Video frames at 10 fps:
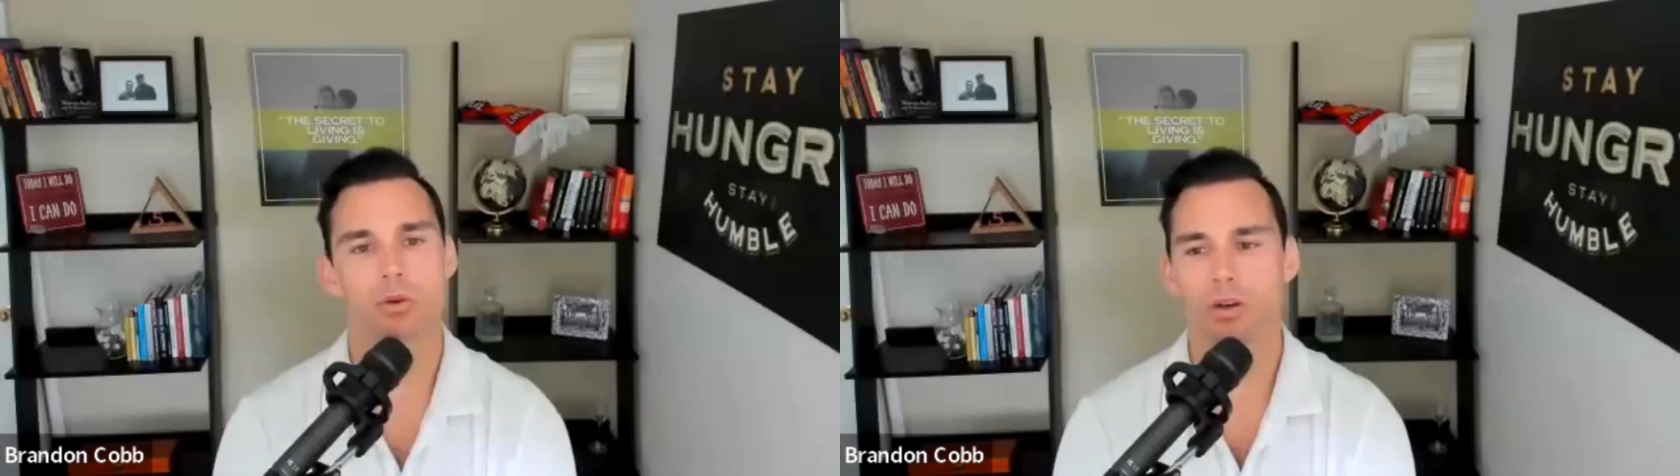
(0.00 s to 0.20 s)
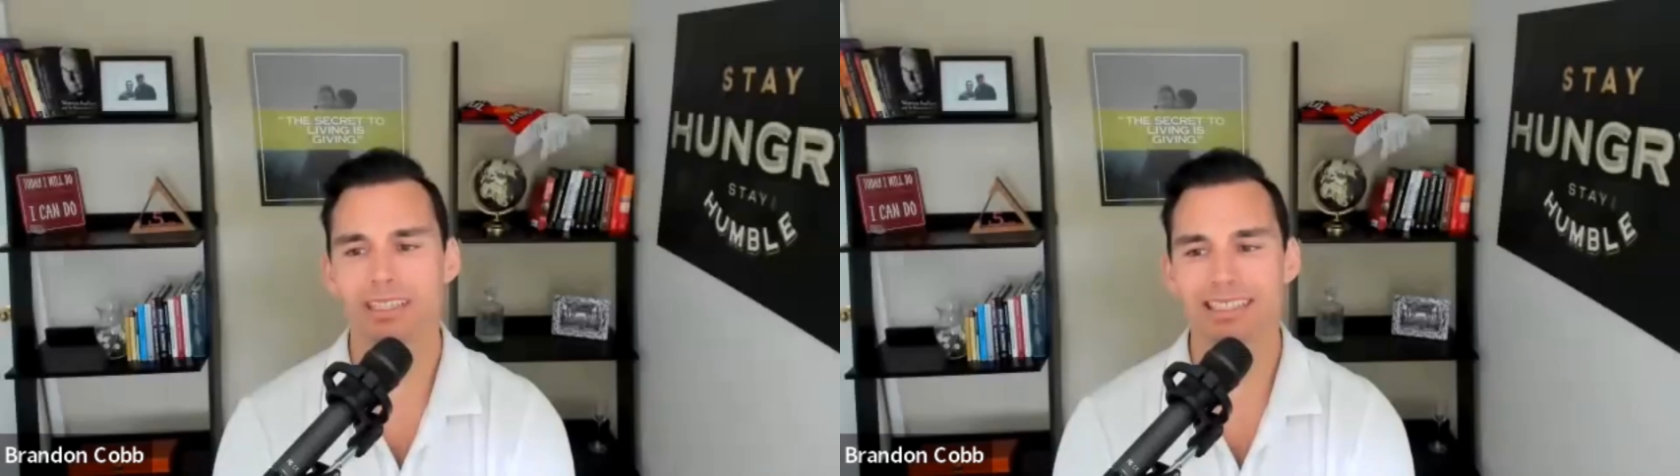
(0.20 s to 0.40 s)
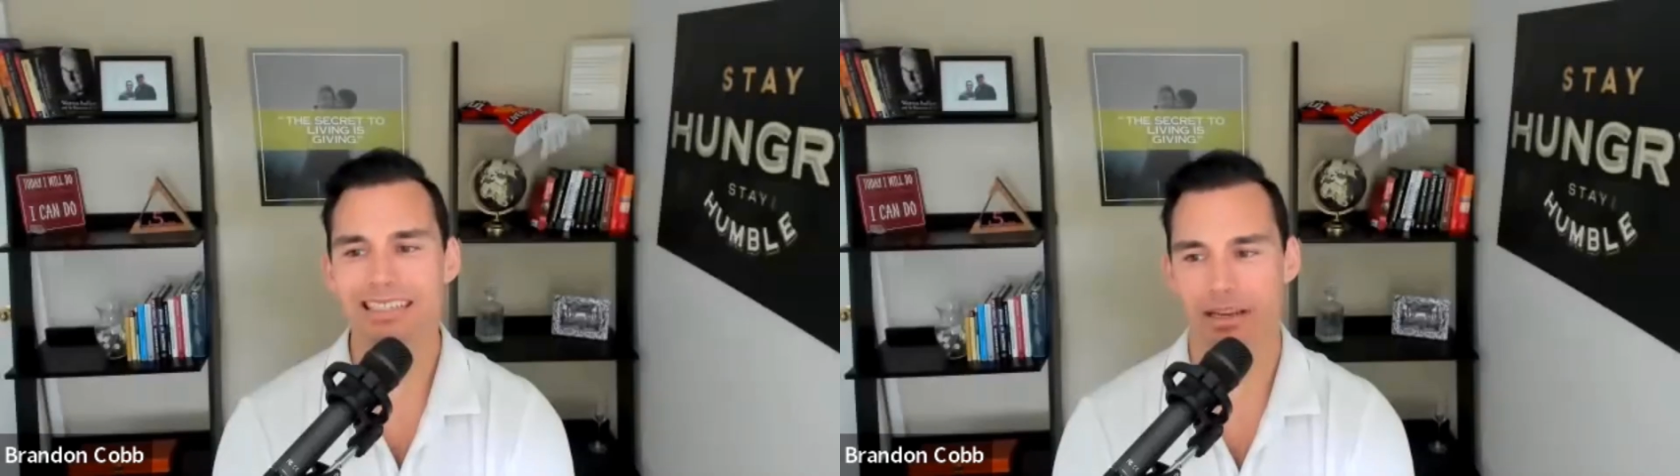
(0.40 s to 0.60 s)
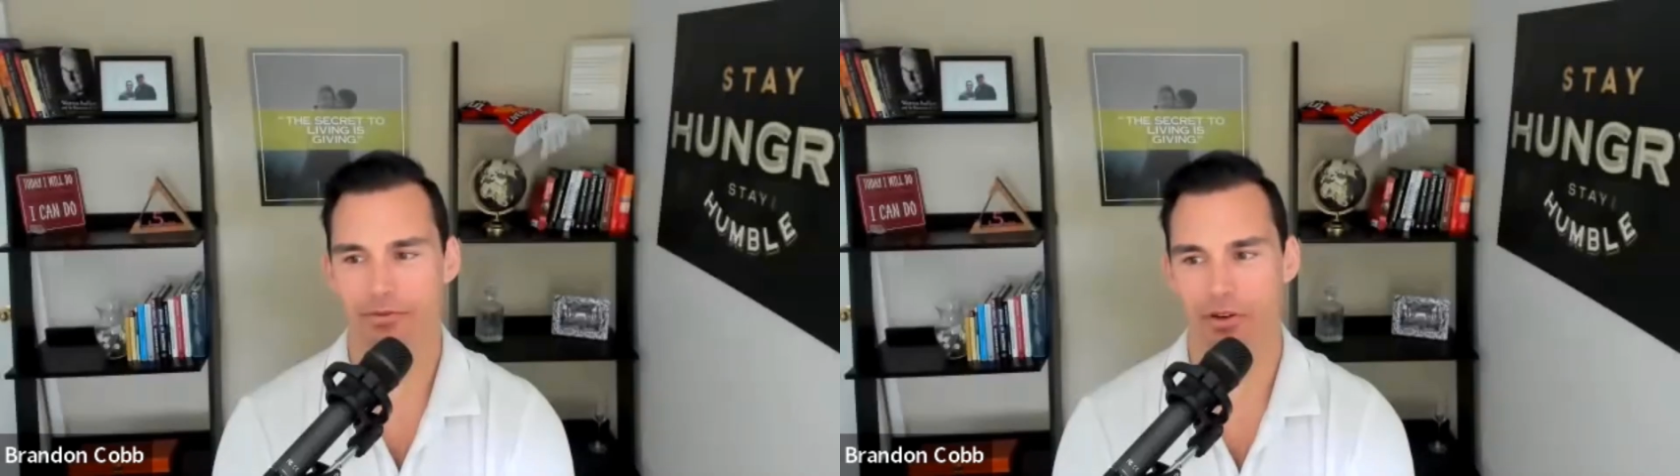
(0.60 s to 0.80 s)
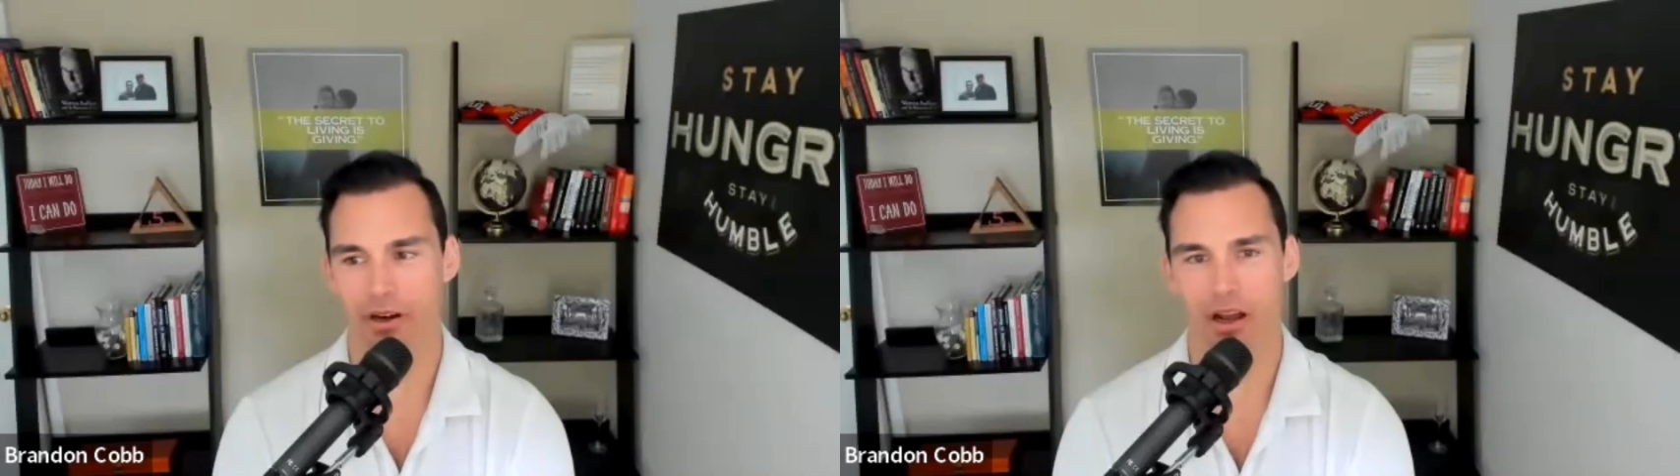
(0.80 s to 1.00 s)
So what's
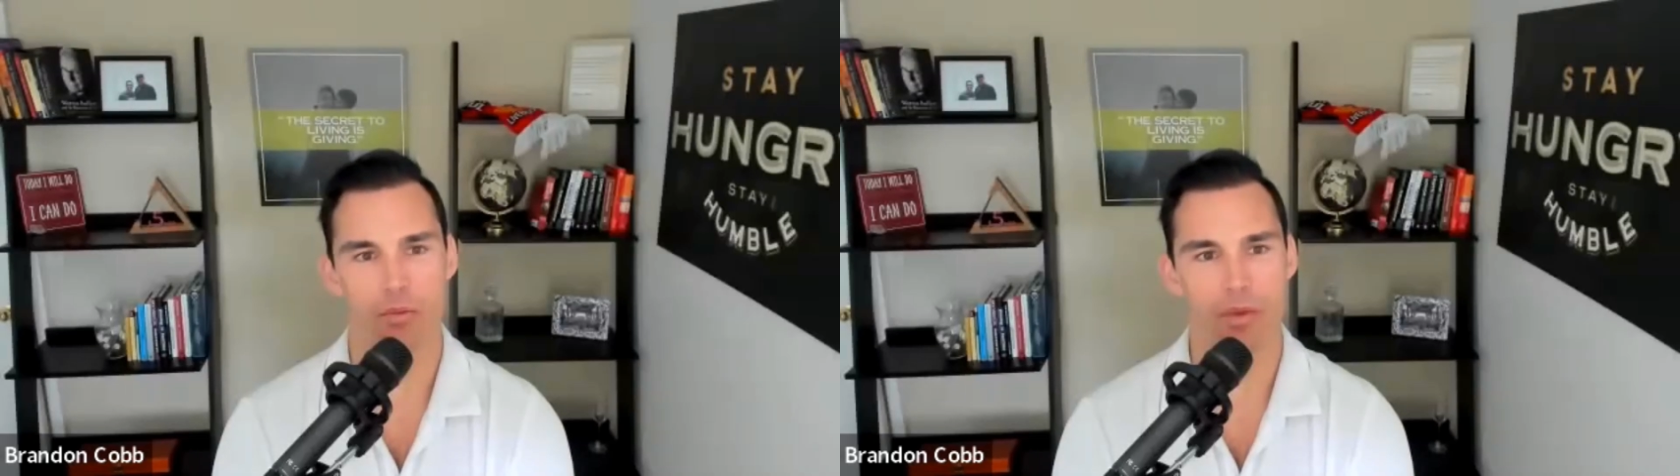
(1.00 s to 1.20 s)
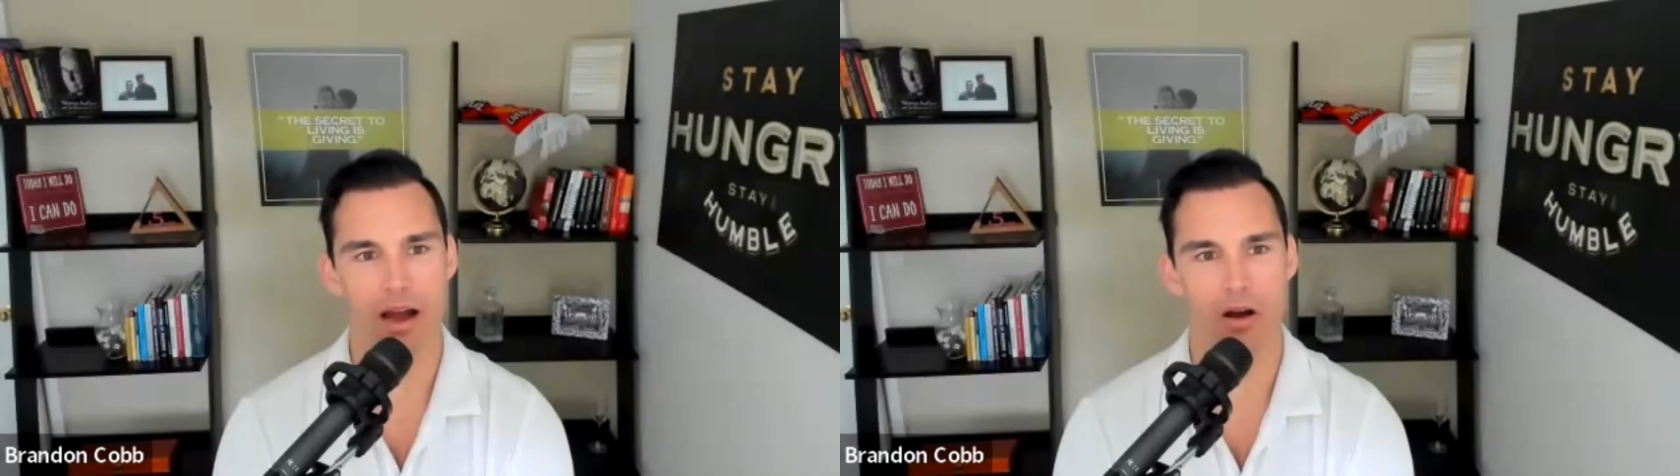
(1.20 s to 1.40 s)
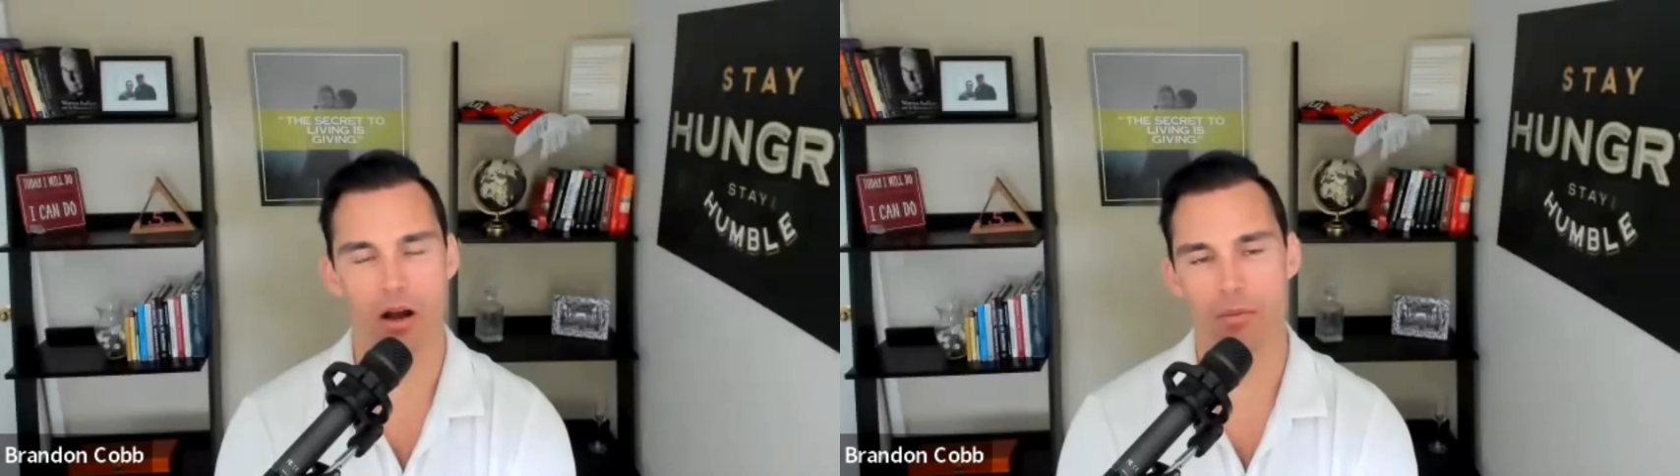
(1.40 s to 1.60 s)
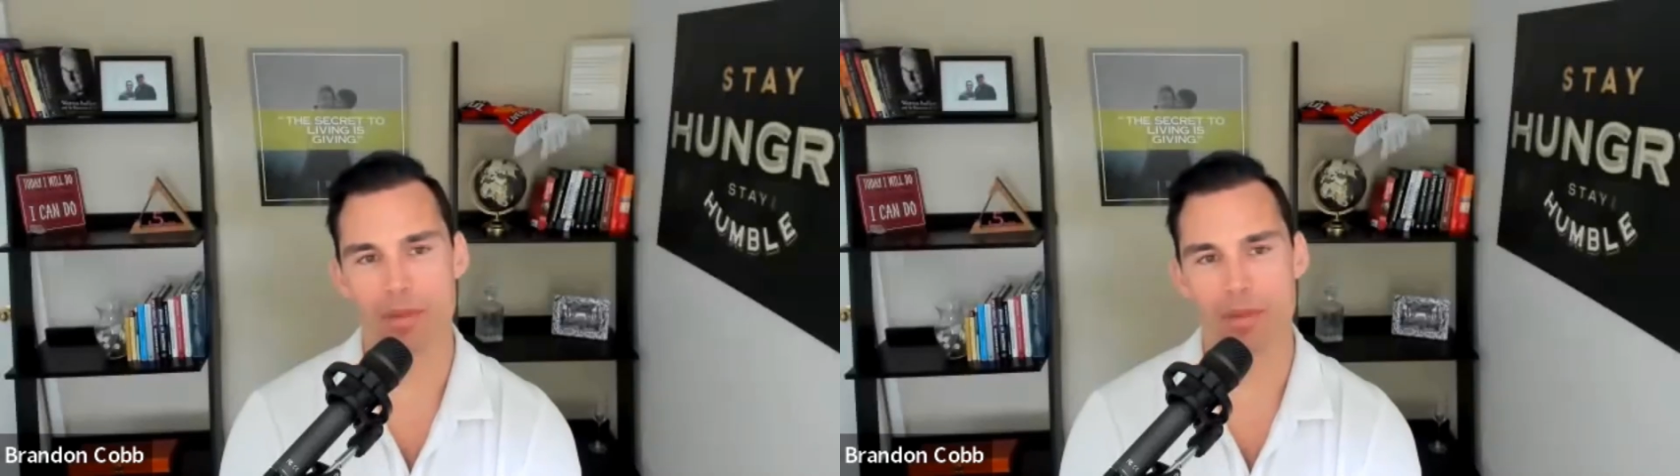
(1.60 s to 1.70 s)
different about